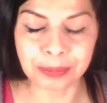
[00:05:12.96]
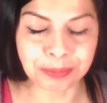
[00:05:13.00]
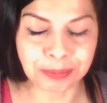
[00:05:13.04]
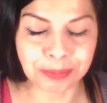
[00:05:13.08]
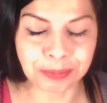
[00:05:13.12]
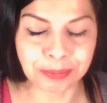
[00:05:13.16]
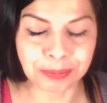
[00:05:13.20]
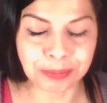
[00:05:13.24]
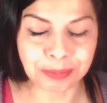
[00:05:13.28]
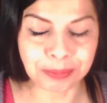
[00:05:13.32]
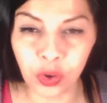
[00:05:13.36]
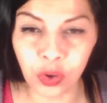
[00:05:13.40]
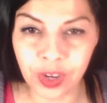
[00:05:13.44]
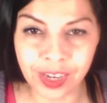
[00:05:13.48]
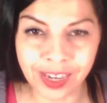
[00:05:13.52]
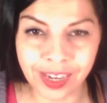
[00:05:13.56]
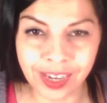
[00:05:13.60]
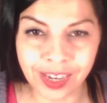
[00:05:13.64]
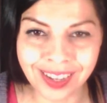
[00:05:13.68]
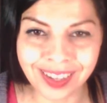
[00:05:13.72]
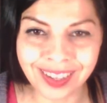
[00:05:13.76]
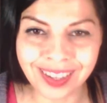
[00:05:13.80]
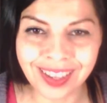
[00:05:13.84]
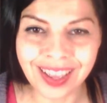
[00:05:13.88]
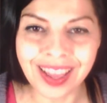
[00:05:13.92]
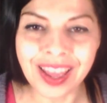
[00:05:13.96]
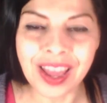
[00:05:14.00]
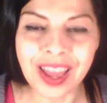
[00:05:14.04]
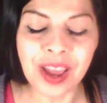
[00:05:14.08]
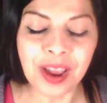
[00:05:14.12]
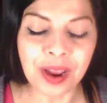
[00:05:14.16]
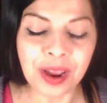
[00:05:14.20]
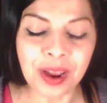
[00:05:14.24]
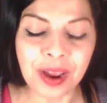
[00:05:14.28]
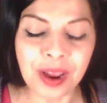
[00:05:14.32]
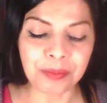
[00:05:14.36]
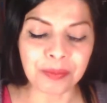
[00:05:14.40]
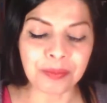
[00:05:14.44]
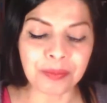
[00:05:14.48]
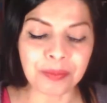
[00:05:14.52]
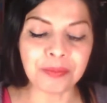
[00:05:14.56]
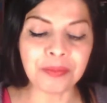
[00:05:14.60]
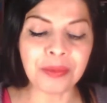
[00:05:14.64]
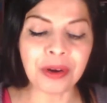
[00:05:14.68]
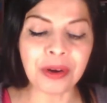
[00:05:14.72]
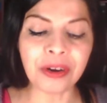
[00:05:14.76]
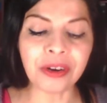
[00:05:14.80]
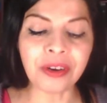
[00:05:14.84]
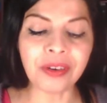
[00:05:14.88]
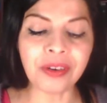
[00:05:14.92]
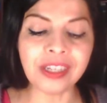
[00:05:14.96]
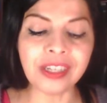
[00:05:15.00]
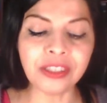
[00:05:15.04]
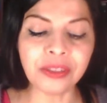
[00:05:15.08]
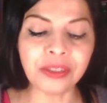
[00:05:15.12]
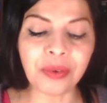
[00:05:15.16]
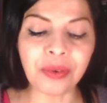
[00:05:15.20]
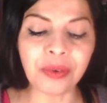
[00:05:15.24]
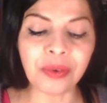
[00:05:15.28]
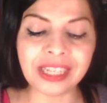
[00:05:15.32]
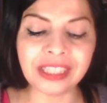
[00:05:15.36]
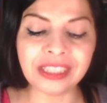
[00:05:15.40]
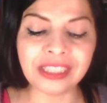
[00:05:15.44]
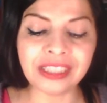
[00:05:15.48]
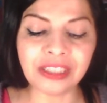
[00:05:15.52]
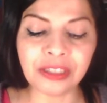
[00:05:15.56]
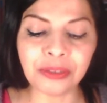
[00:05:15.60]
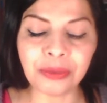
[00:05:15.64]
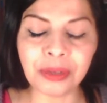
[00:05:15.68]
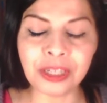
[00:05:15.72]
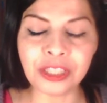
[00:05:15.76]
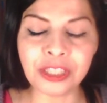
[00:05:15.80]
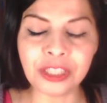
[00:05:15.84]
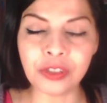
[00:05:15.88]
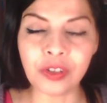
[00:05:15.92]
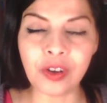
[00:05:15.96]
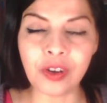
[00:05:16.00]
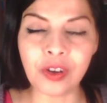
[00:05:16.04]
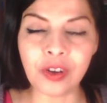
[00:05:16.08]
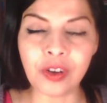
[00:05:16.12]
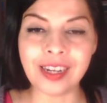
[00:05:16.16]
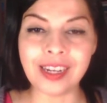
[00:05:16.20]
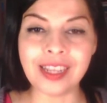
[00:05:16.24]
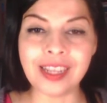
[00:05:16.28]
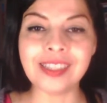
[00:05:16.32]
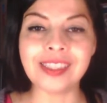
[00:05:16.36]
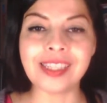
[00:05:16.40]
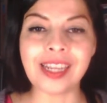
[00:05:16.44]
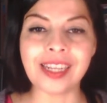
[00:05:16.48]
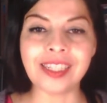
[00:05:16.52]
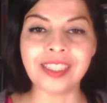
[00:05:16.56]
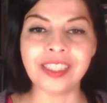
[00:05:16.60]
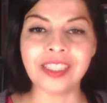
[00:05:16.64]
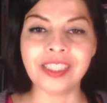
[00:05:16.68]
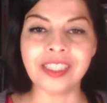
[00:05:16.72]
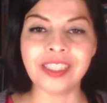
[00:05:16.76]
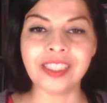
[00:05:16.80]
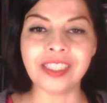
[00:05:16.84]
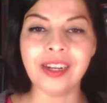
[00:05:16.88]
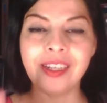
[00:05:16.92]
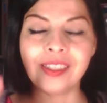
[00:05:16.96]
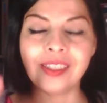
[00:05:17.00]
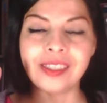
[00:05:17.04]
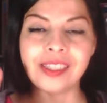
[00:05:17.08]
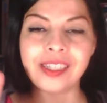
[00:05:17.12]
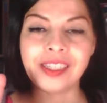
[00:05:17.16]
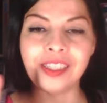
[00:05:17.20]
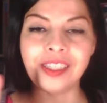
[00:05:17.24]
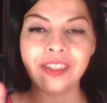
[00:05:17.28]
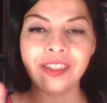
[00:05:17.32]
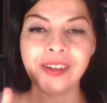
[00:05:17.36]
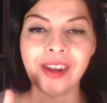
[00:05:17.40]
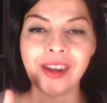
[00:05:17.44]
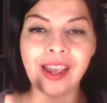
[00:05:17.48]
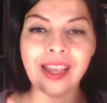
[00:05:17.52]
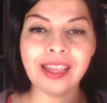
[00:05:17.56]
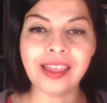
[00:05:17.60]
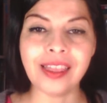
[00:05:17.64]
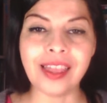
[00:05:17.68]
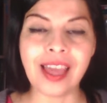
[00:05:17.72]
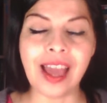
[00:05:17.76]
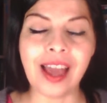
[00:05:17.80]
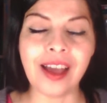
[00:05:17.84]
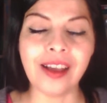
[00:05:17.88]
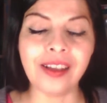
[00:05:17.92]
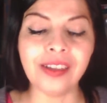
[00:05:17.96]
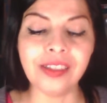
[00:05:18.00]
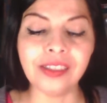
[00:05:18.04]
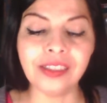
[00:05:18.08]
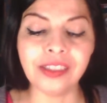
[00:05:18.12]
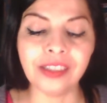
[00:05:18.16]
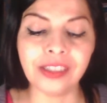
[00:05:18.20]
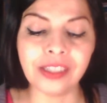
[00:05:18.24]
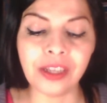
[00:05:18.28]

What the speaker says: Mercury. Mercury is going retrograde in Sagittarius in your ninth house.